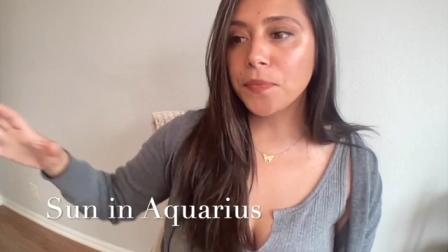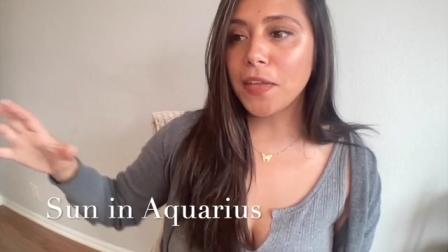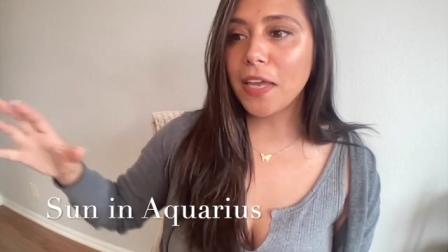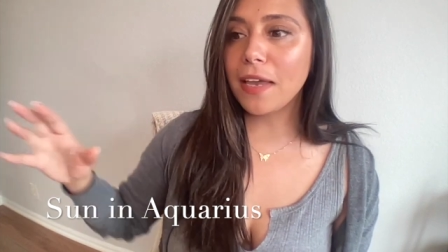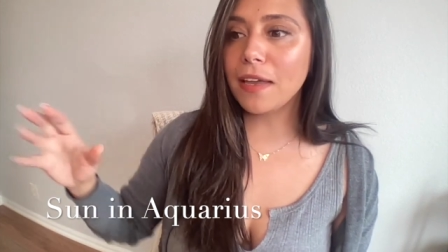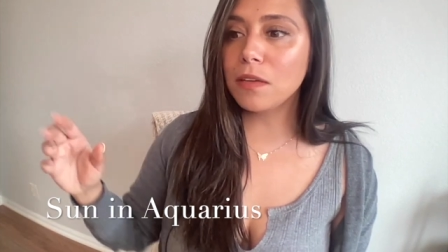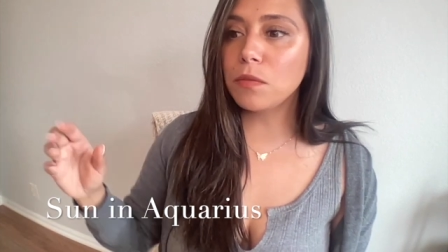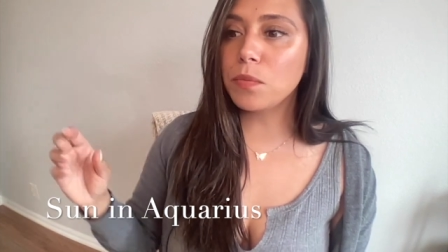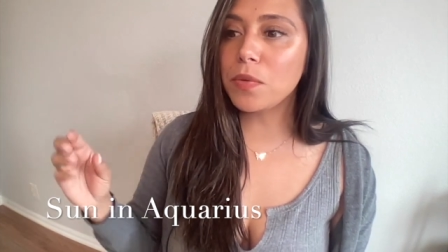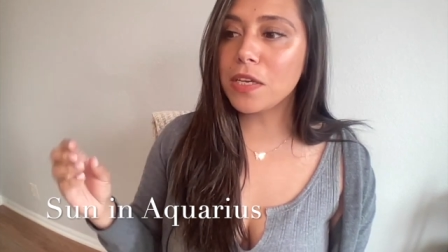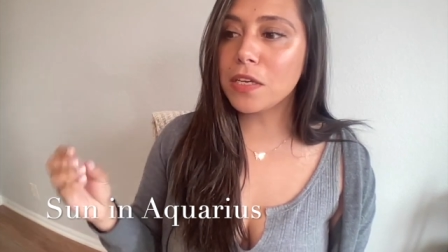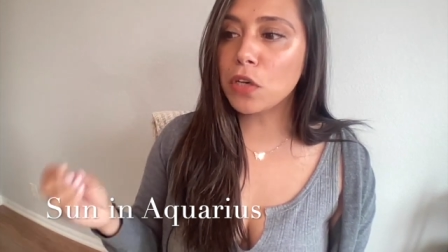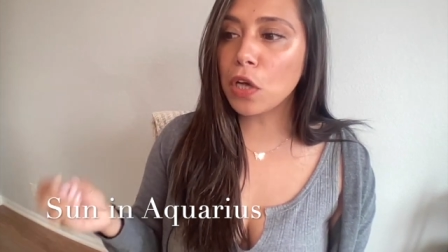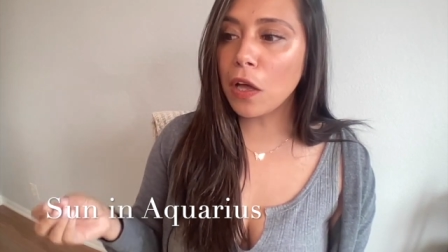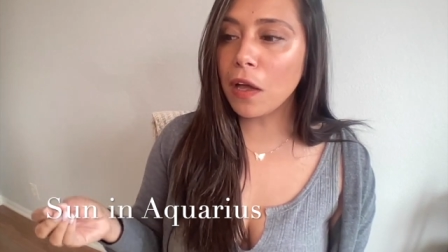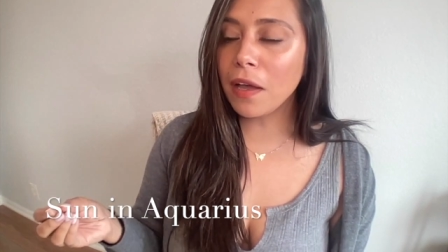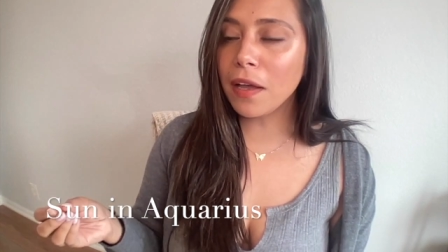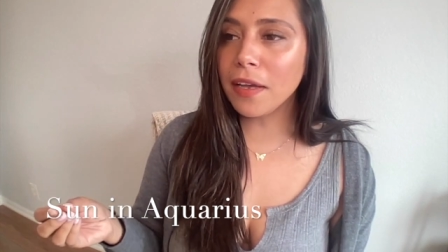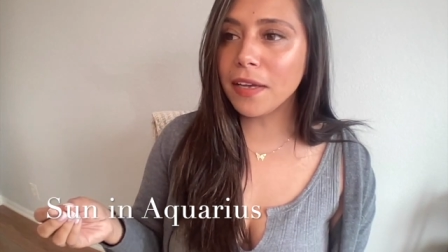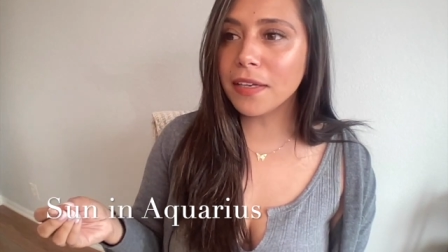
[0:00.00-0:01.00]
And
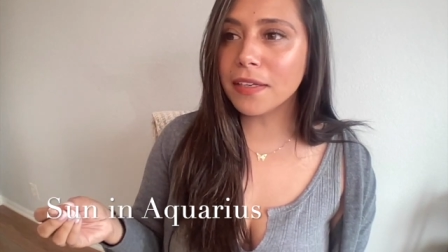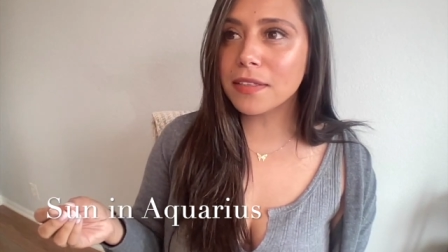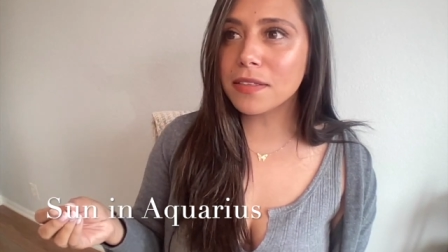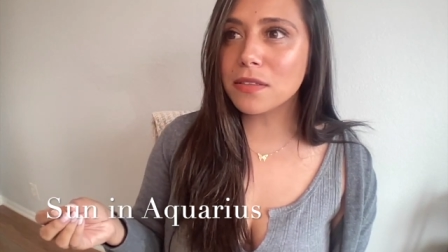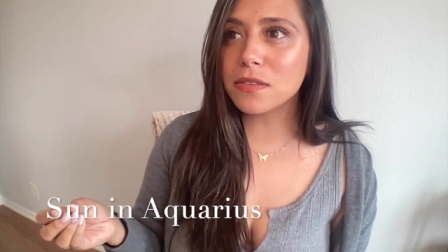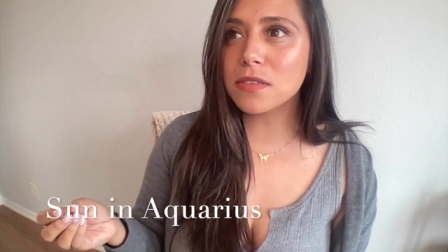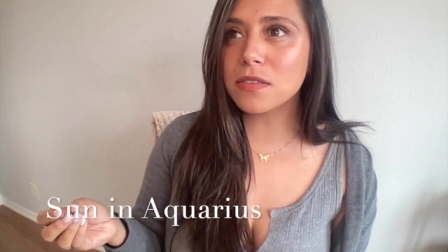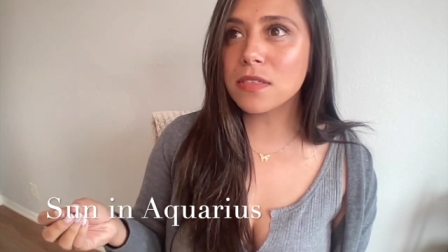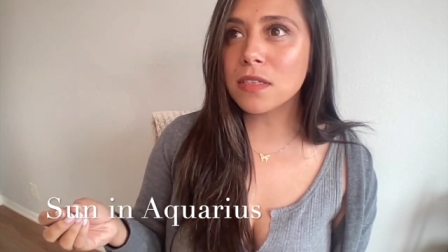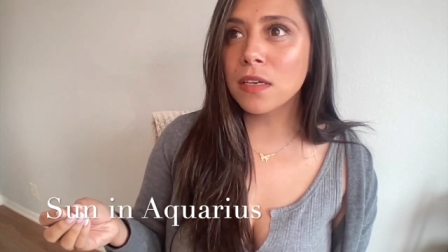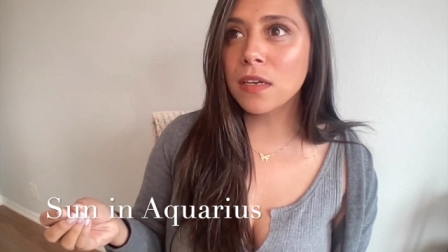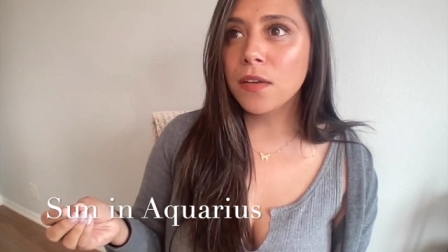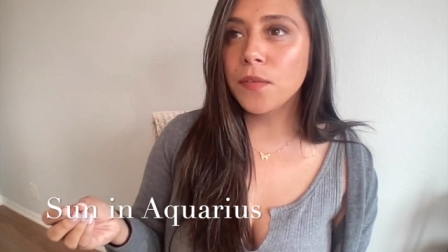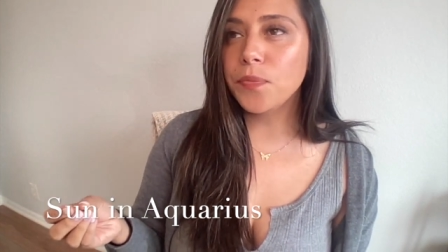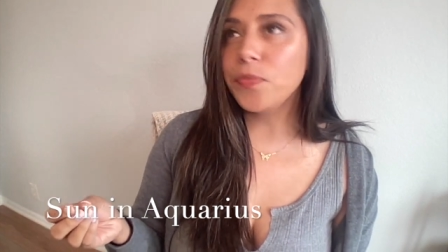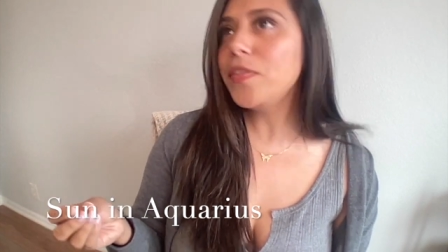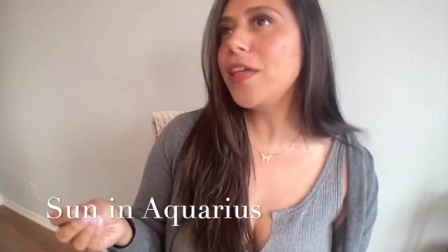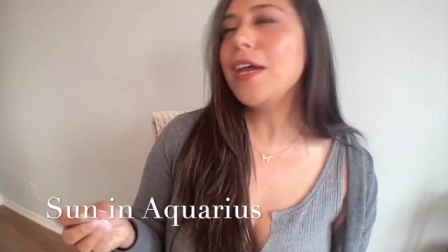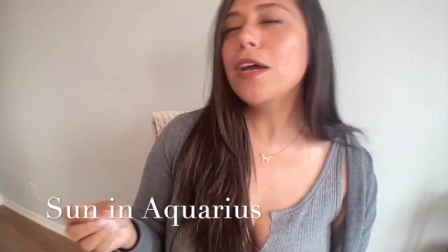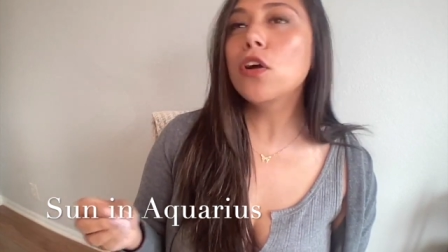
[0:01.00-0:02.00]
because
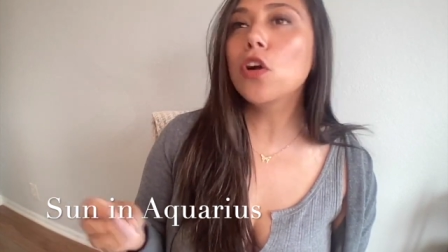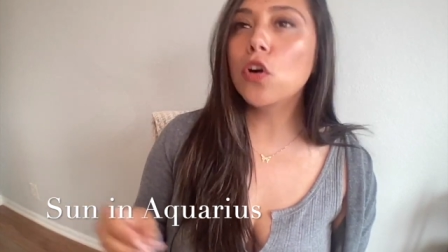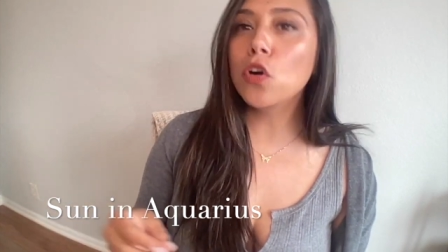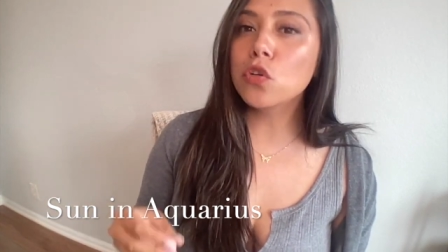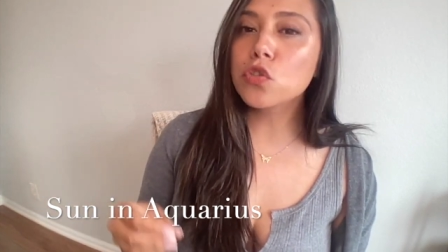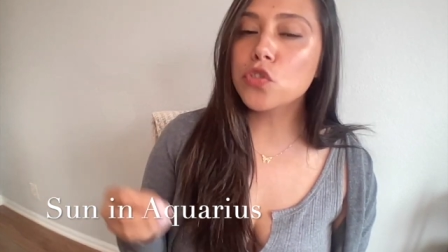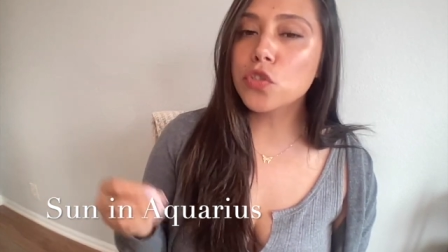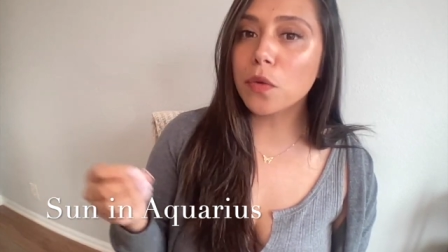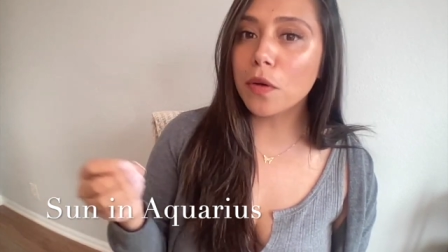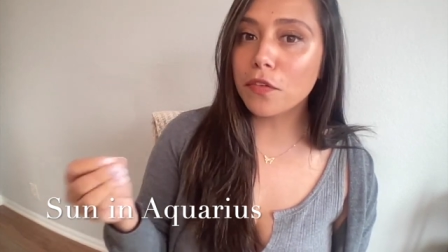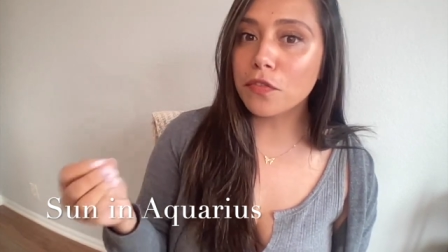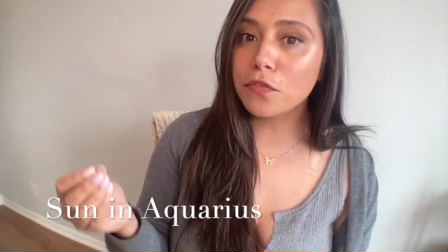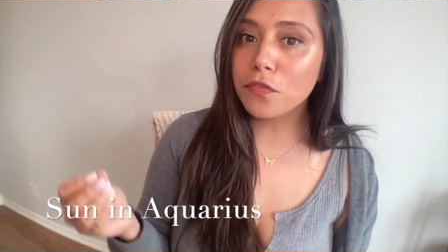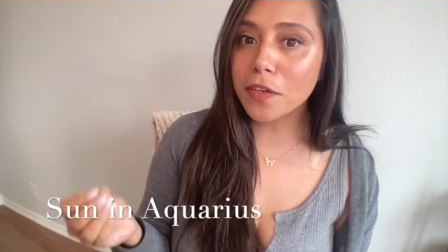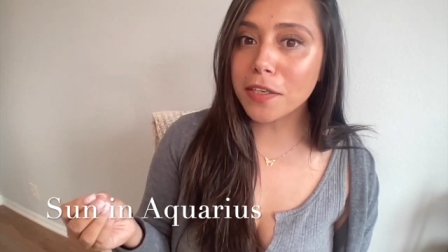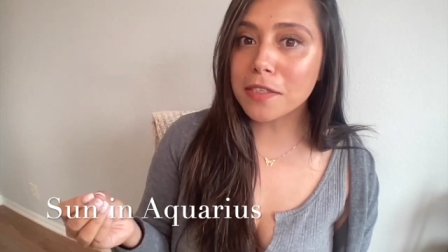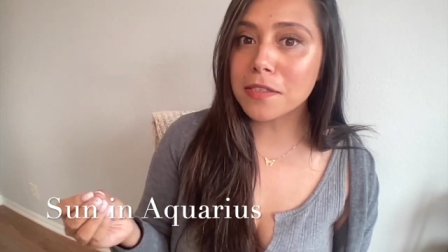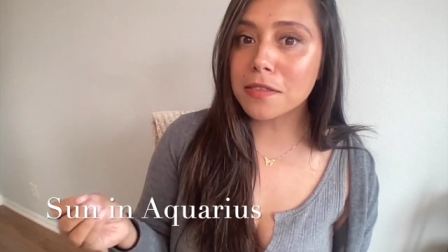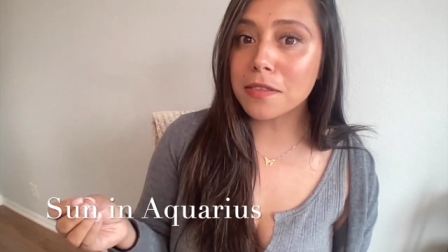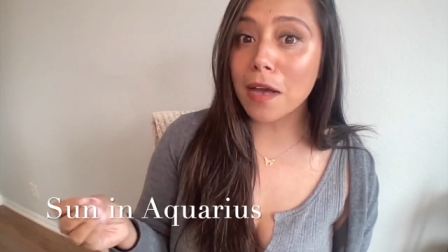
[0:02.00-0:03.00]
they are also a
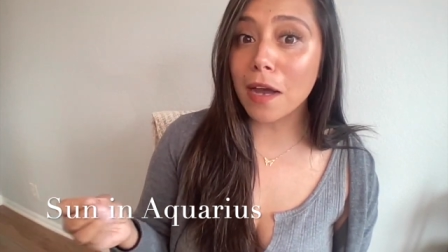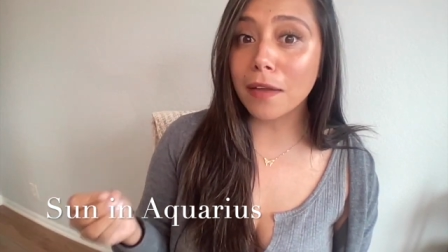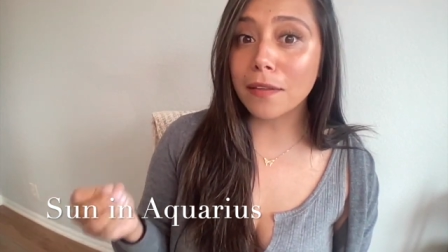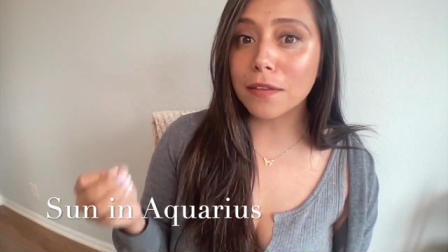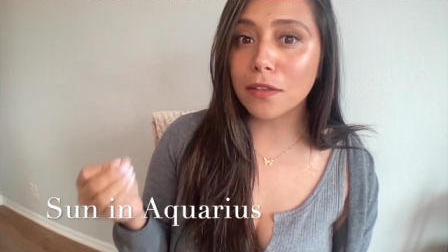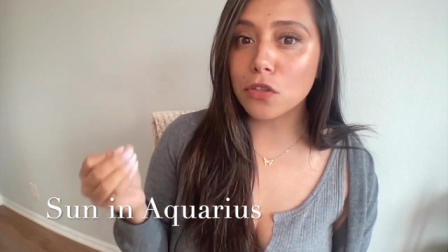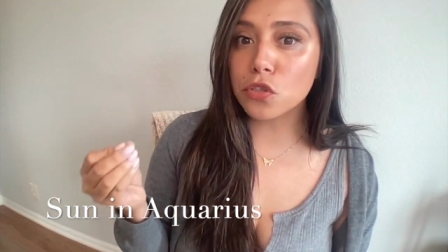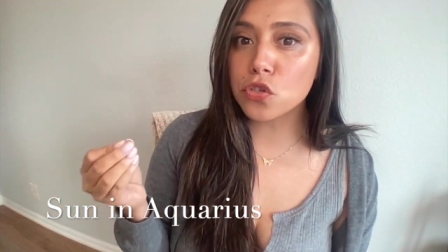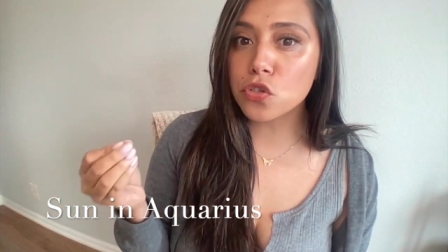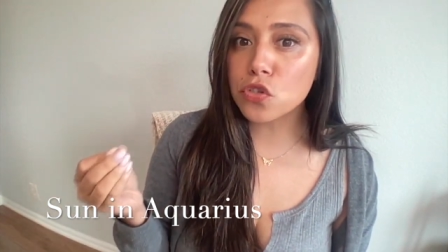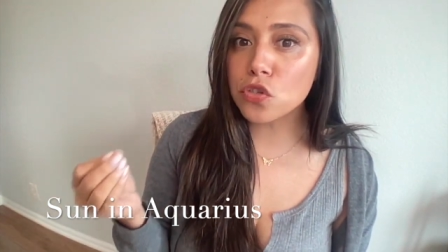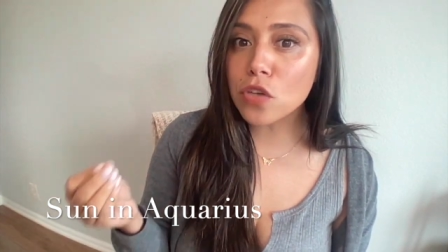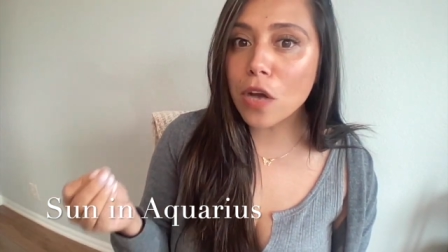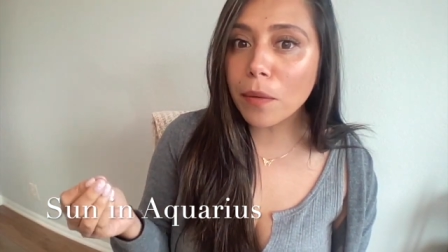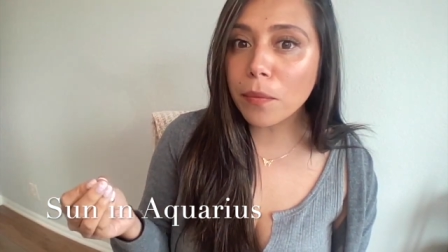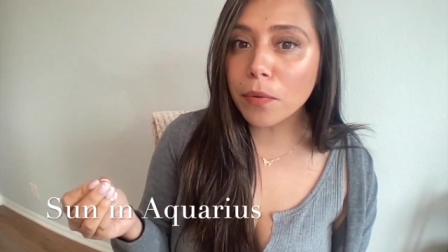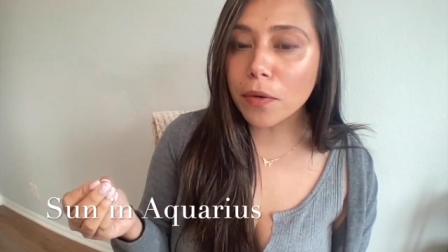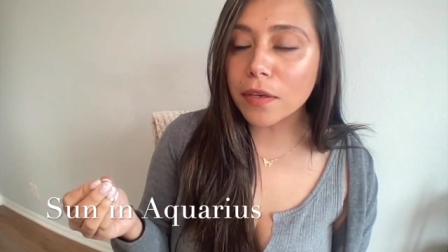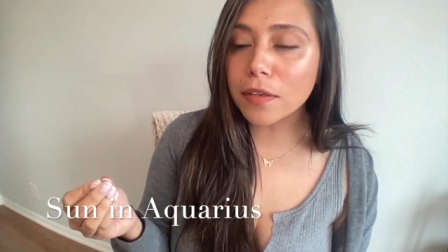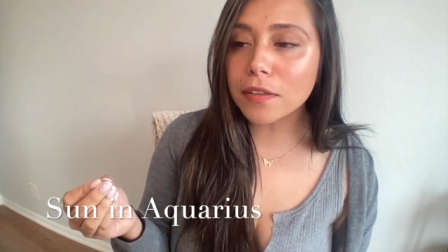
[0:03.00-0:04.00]
fixed sign. They're
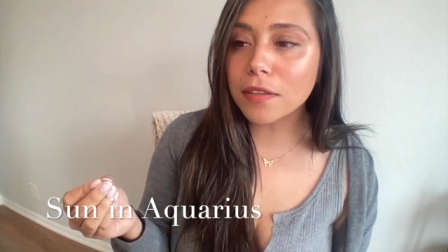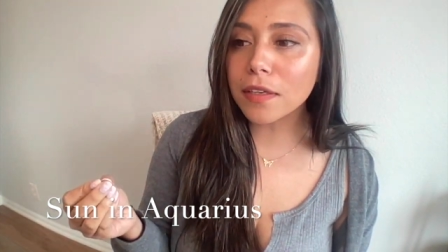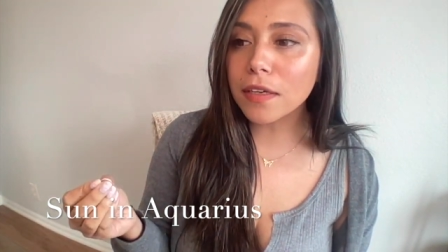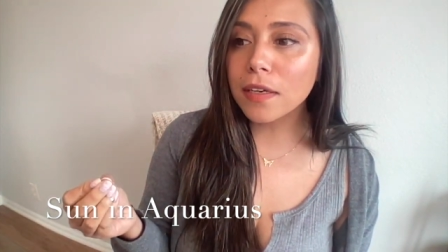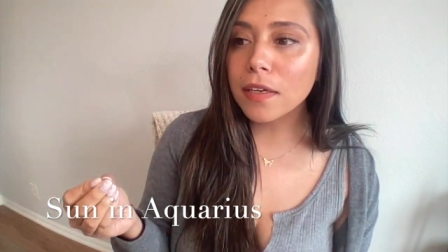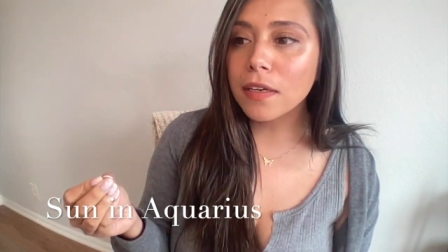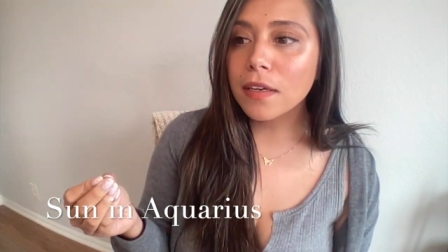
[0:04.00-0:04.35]
stubborn.